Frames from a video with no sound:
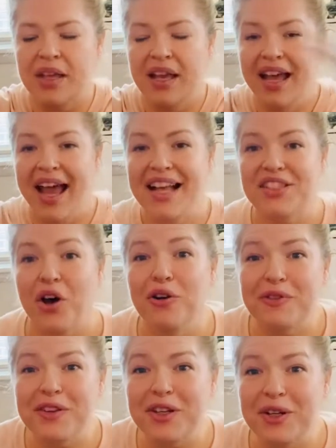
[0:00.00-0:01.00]
As over
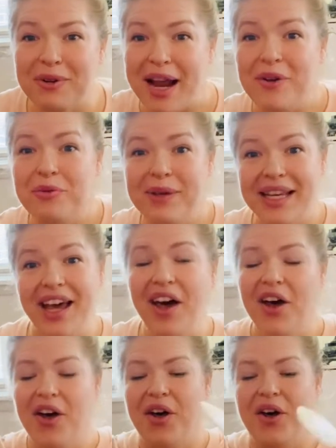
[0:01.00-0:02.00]
the ground we
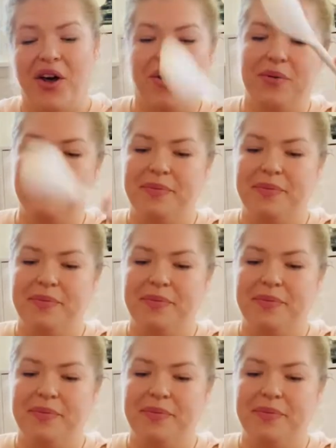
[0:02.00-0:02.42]
go.